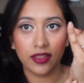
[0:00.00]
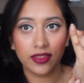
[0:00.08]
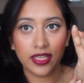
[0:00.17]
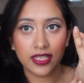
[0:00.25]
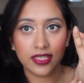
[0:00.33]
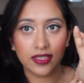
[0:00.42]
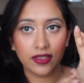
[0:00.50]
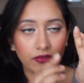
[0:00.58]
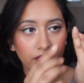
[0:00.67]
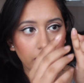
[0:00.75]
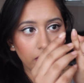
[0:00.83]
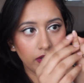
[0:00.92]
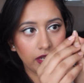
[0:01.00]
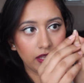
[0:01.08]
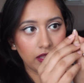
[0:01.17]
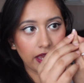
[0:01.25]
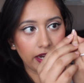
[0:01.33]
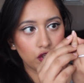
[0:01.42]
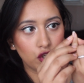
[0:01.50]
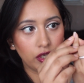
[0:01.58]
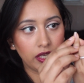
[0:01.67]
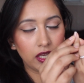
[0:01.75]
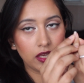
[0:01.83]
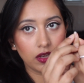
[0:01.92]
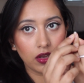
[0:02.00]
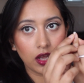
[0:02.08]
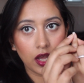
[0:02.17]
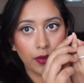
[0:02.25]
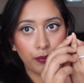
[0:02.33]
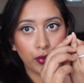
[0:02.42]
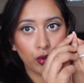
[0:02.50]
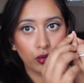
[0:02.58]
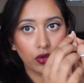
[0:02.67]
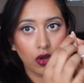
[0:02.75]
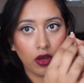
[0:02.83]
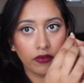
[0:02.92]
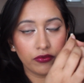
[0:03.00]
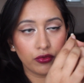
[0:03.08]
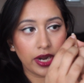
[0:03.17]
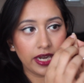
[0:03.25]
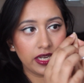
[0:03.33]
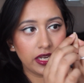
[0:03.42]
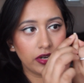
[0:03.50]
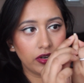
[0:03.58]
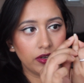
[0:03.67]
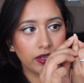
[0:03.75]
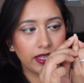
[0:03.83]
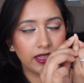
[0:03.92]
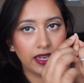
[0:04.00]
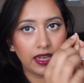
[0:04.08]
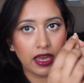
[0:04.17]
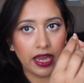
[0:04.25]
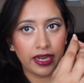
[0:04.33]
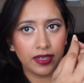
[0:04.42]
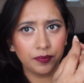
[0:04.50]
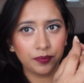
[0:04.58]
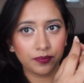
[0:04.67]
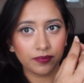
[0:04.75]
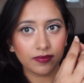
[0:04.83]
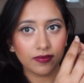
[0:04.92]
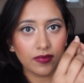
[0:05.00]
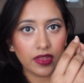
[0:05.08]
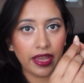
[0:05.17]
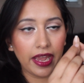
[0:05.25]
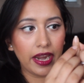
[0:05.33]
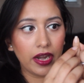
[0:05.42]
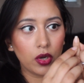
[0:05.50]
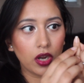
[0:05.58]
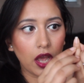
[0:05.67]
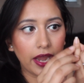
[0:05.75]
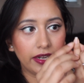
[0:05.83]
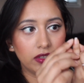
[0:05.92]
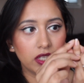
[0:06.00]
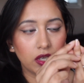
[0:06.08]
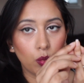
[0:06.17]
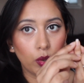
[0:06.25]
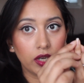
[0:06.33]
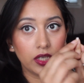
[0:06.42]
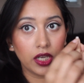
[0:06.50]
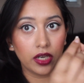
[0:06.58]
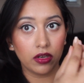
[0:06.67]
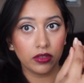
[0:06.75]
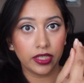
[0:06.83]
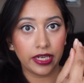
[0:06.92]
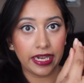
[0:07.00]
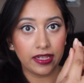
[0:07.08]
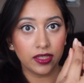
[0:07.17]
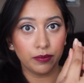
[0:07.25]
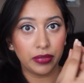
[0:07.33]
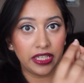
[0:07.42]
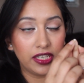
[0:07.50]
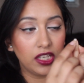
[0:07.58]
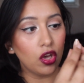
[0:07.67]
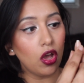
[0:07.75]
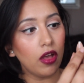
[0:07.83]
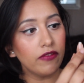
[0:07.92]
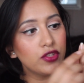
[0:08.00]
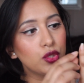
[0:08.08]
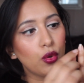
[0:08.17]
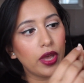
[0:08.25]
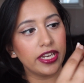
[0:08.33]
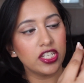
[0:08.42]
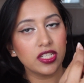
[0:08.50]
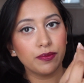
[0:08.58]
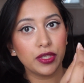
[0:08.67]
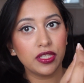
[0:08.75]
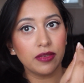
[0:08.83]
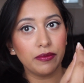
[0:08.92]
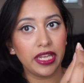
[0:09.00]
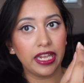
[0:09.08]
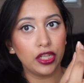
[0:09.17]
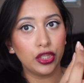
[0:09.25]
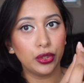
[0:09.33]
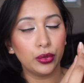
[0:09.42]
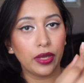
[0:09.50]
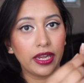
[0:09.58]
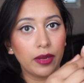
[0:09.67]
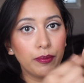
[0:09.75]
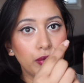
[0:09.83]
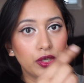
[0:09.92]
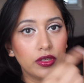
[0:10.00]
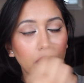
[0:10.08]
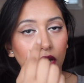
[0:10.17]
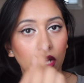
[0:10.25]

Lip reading: This fingernail actually broke off right here in the line, and I didn't want to cut the nail completely off, so I just put some nail glue, and I put